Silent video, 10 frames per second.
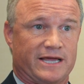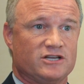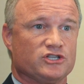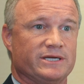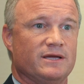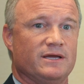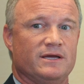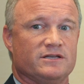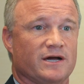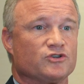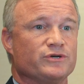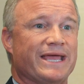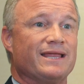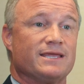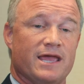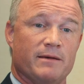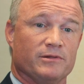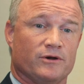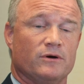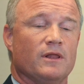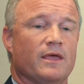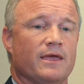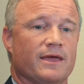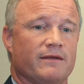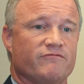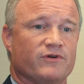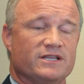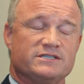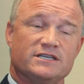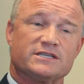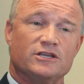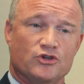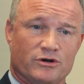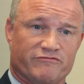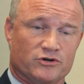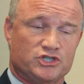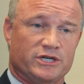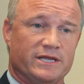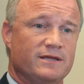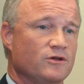Actually, Dr. Dan Kibler in Franciscan University,